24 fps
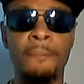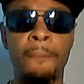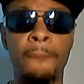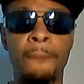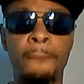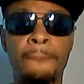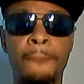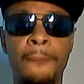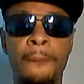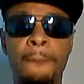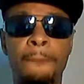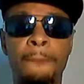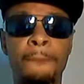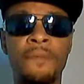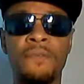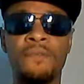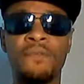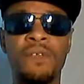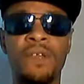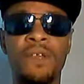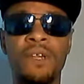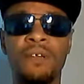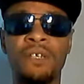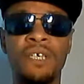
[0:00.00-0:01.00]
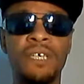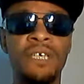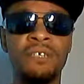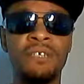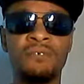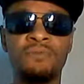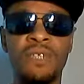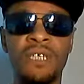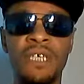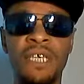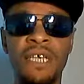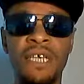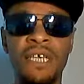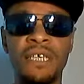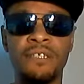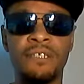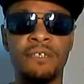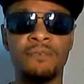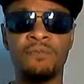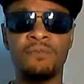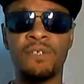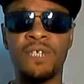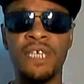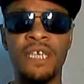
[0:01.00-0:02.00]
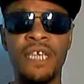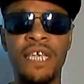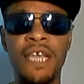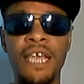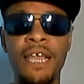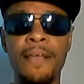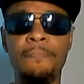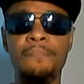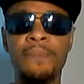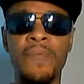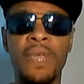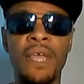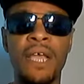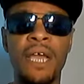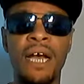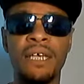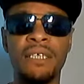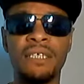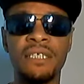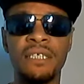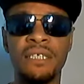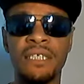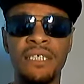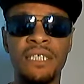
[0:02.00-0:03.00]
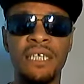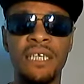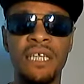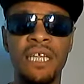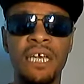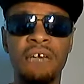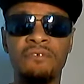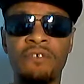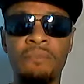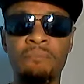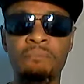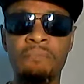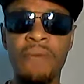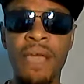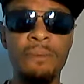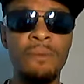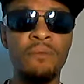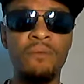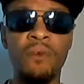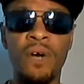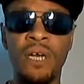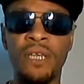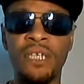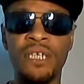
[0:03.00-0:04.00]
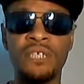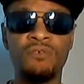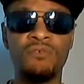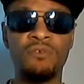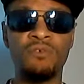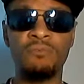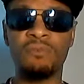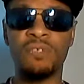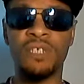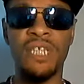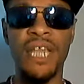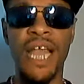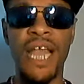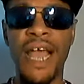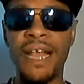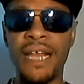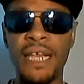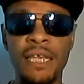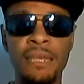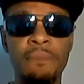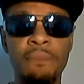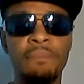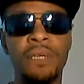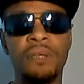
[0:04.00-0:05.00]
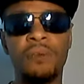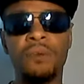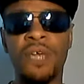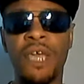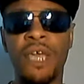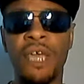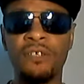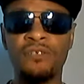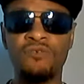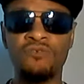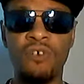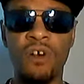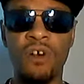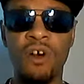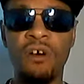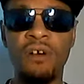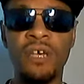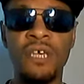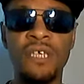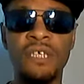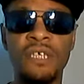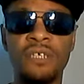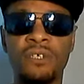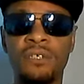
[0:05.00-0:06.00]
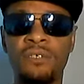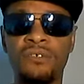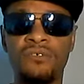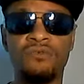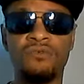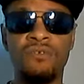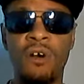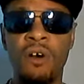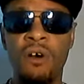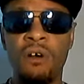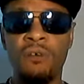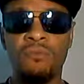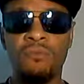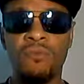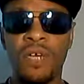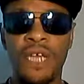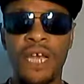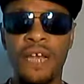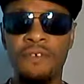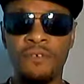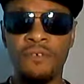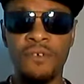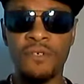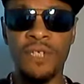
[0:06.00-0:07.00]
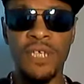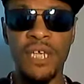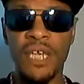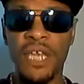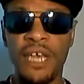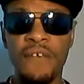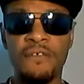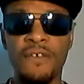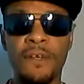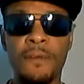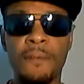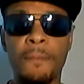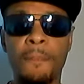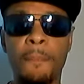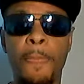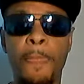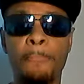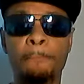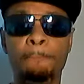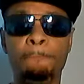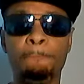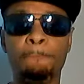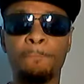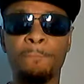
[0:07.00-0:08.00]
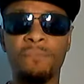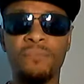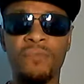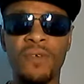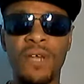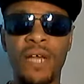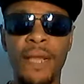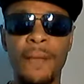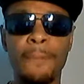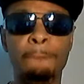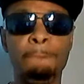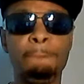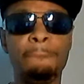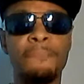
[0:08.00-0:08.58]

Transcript: You know, it is what it is. He was getting hit. I just think Golovkin maybe won this one slightly, but okay, a draw is a draw and whatever is clever, right?